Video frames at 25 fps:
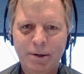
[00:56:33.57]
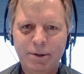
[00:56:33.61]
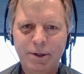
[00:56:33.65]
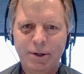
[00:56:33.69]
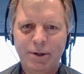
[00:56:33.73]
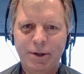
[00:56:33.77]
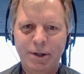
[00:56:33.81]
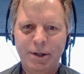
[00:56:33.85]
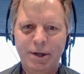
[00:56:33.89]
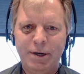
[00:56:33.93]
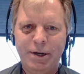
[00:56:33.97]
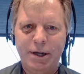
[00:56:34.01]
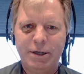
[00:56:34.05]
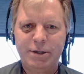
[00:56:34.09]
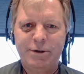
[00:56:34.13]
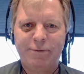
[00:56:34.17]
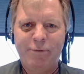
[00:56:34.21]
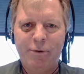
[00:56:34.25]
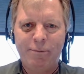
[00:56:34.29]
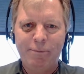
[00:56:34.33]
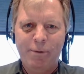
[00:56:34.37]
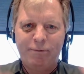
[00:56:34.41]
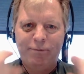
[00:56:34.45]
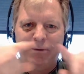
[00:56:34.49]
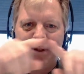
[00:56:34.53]
So the thing that takes it
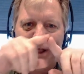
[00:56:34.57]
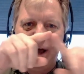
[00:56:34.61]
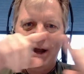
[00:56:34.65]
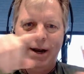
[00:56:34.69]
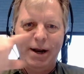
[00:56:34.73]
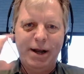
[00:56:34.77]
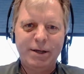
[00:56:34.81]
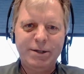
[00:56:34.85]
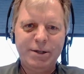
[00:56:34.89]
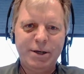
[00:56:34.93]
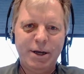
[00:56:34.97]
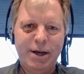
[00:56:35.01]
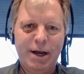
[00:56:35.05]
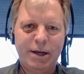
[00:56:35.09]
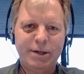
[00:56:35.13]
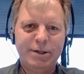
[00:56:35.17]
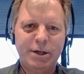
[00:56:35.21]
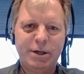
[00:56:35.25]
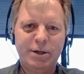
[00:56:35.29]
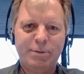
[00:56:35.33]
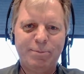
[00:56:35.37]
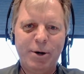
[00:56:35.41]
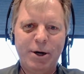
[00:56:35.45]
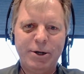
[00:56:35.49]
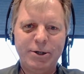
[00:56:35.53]
from a flat S, S
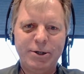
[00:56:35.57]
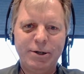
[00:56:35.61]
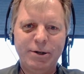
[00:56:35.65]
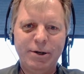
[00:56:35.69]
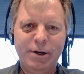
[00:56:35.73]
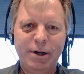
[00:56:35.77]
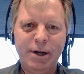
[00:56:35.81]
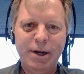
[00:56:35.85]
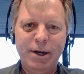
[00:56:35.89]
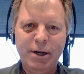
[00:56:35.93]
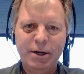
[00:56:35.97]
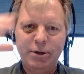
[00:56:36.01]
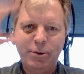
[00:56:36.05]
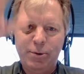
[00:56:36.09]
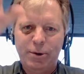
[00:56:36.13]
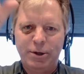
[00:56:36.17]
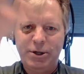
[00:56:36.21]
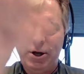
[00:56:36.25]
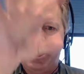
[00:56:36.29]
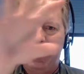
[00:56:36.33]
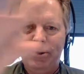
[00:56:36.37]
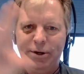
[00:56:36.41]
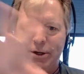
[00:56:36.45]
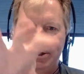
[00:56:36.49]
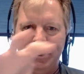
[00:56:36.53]
expression to where
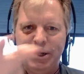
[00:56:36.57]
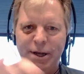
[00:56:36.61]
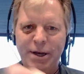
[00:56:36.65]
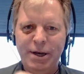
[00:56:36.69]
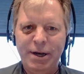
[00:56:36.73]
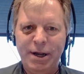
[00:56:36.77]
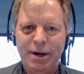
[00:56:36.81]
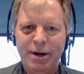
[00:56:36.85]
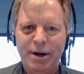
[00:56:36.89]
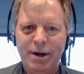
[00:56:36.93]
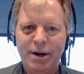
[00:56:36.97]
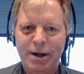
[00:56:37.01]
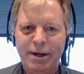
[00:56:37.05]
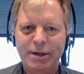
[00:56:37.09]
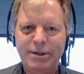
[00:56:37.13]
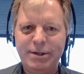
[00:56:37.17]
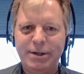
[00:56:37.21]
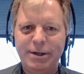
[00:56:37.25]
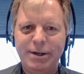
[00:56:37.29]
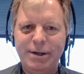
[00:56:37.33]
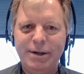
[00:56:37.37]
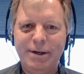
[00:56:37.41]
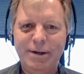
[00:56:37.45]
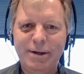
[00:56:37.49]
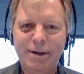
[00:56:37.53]
it's always indented
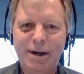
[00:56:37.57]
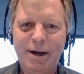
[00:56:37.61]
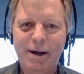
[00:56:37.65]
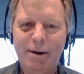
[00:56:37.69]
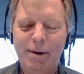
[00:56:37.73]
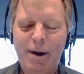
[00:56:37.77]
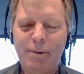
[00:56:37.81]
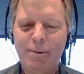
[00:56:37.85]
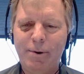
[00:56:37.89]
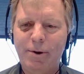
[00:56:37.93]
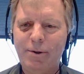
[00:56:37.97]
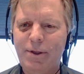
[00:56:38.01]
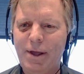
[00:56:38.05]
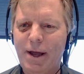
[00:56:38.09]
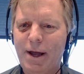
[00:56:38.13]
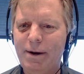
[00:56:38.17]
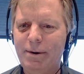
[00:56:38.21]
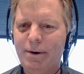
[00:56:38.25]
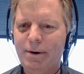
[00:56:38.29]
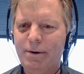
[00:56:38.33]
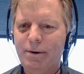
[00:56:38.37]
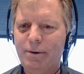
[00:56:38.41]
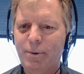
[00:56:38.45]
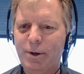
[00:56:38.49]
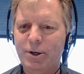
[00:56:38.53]
nicely. I, I, wrote that,
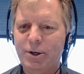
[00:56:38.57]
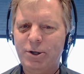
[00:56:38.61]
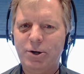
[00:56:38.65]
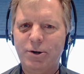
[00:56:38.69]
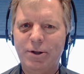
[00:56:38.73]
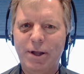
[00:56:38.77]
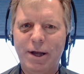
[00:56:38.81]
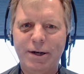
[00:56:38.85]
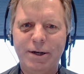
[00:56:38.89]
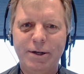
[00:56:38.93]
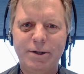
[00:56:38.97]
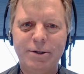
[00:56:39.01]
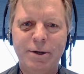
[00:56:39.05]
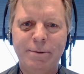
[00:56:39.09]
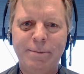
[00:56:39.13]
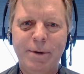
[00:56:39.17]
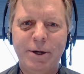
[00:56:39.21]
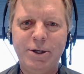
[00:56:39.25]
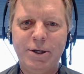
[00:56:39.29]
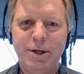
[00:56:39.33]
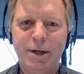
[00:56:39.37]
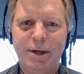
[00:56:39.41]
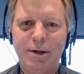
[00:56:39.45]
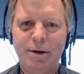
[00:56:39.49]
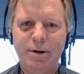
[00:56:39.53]
and Richard liked it so
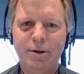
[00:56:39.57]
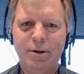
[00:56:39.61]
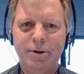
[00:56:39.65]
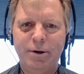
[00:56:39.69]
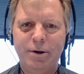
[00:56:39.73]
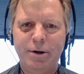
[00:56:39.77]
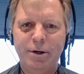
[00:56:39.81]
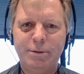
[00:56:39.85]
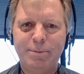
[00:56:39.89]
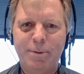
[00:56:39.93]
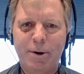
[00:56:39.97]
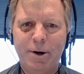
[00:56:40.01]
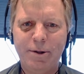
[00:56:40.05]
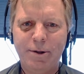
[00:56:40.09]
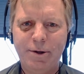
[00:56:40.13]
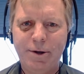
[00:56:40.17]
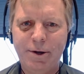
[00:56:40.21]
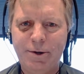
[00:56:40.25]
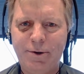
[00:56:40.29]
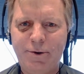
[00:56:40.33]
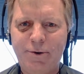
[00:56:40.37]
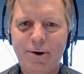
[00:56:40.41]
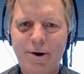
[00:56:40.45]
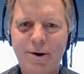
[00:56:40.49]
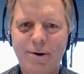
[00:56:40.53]
much he included it as part of the
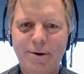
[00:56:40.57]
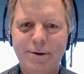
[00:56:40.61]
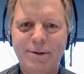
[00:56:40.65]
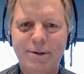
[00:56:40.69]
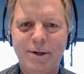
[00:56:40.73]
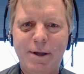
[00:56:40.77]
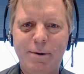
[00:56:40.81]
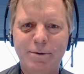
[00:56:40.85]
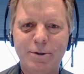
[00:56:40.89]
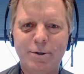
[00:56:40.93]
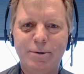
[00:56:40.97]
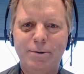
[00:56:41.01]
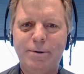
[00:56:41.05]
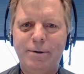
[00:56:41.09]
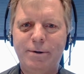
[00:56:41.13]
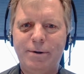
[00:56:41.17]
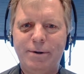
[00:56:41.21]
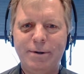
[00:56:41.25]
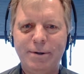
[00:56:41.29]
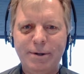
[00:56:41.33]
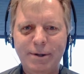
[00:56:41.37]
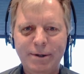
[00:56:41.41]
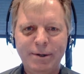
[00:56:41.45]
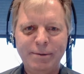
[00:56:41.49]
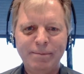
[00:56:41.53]
distro. So that was
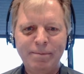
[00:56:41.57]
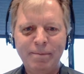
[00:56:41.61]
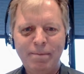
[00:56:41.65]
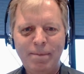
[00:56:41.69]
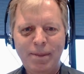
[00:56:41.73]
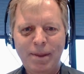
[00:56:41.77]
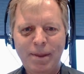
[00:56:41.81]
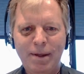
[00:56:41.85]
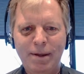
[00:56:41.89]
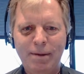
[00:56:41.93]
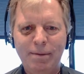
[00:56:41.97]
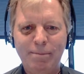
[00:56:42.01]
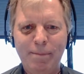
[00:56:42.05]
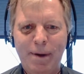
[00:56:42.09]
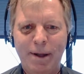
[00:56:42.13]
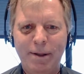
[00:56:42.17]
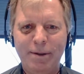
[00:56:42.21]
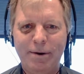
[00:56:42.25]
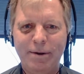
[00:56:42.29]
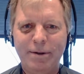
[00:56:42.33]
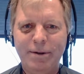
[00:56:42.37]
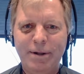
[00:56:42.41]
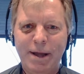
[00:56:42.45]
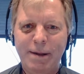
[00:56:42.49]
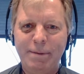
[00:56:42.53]
cool. Nice. My
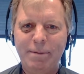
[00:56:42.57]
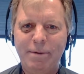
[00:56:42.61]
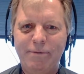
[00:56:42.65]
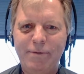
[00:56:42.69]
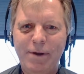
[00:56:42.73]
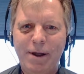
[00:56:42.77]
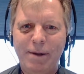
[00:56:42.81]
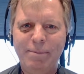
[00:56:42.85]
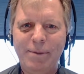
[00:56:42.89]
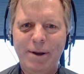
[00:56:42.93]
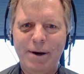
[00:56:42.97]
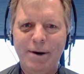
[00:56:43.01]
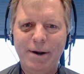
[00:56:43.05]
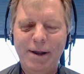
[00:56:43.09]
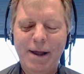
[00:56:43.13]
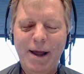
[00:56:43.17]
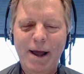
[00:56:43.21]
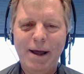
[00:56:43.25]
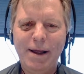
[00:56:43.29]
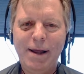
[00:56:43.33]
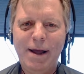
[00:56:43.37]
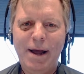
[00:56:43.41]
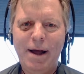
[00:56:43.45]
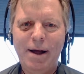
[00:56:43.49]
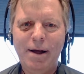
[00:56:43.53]
little claim to fame there.
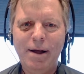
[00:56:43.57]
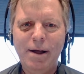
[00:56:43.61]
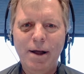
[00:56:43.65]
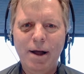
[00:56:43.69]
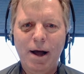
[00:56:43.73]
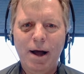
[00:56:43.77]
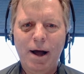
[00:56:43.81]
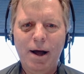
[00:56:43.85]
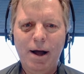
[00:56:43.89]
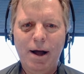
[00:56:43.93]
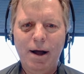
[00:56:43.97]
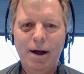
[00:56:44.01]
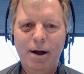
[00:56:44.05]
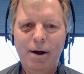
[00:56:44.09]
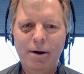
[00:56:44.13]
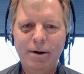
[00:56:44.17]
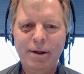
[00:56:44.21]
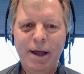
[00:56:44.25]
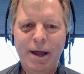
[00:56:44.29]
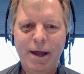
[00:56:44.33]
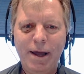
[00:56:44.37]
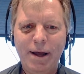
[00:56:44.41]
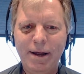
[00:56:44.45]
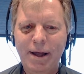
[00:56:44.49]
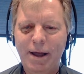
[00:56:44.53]
Yeah, yeah. Uh,
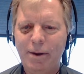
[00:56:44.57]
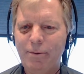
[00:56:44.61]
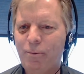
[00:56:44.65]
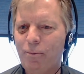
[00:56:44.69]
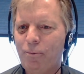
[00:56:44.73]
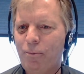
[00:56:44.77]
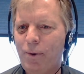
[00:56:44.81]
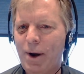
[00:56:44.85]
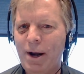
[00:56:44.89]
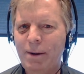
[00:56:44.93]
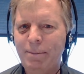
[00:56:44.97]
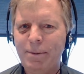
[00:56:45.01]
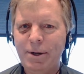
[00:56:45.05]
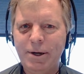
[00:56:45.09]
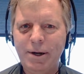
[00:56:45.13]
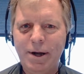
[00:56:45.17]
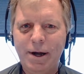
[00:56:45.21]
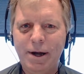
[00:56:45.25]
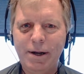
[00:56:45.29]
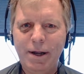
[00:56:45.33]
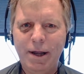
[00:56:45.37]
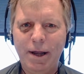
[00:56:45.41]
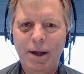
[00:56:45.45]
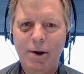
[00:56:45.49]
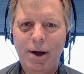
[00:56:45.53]
okay, again, randomly
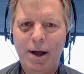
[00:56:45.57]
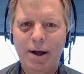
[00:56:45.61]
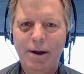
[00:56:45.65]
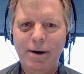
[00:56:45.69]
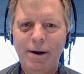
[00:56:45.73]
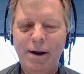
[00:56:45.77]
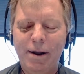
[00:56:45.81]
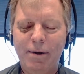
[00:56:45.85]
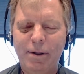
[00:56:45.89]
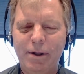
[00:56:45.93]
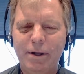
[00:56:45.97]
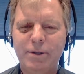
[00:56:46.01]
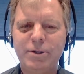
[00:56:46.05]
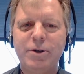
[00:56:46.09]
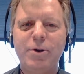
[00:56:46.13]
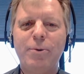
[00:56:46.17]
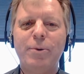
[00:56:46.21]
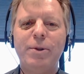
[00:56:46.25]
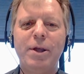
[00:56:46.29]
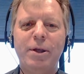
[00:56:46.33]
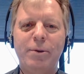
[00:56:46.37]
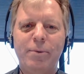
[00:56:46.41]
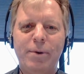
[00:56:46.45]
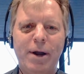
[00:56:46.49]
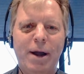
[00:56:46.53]
talking. Uh, uh let's go
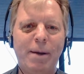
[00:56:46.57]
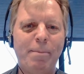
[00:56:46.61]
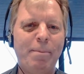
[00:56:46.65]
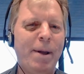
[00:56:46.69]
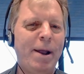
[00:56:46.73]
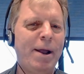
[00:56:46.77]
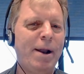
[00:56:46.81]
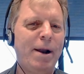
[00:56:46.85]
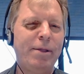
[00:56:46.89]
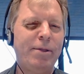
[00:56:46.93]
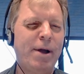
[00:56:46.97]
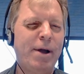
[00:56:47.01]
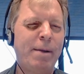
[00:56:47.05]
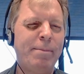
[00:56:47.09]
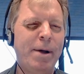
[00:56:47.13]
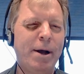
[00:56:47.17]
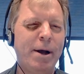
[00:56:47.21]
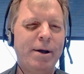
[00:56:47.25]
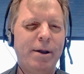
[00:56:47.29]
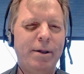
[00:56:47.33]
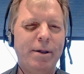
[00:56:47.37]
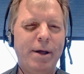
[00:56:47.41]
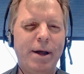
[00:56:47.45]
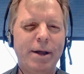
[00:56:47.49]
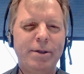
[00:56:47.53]
with the other one. I bet I'm
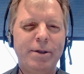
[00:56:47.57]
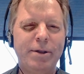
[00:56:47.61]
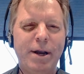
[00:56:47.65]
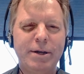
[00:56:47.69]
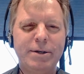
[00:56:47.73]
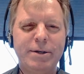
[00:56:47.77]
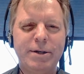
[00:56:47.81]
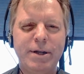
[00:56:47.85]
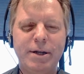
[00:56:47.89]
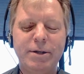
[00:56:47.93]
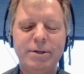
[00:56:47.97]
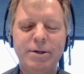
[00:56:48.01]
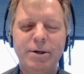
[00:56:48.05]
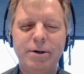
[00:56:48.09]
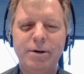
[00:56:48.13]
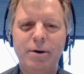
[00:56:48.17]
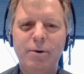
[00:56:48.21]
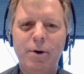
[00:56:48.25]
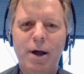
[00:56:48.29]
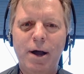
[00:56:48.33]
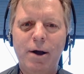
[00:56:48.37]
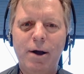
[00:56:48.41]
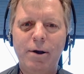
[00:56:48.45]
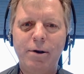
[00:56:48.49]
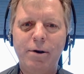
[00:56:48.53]
not going to like the next answer.
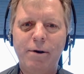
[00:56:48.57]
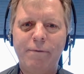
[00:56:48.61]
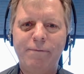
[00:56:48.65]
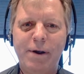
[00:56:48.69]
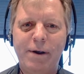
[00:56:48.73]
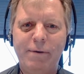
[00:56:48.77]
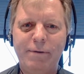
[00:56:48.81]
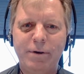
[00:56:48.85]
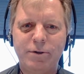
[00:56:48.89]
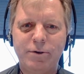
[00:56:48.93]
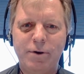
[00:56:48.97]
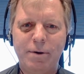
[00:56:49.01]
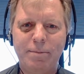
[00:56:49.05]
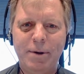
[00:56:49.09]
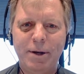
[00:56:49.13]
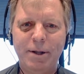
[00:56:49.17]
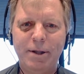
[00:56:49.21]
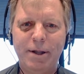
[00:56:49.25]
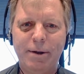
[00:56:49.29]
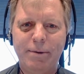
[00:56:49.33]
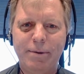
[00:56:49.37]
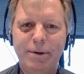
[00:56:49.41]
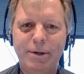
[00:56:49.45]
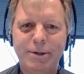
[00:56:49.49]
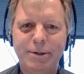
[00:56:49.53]
Uh, your favorite scripting
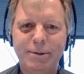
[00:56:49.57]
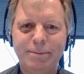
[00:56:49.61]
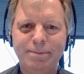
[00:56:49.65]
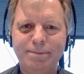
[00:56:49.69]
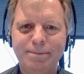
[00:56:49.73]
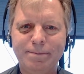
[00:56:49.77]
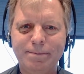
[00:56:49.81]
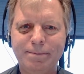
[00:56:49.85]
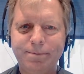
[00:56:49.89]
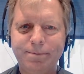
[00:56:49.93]
language?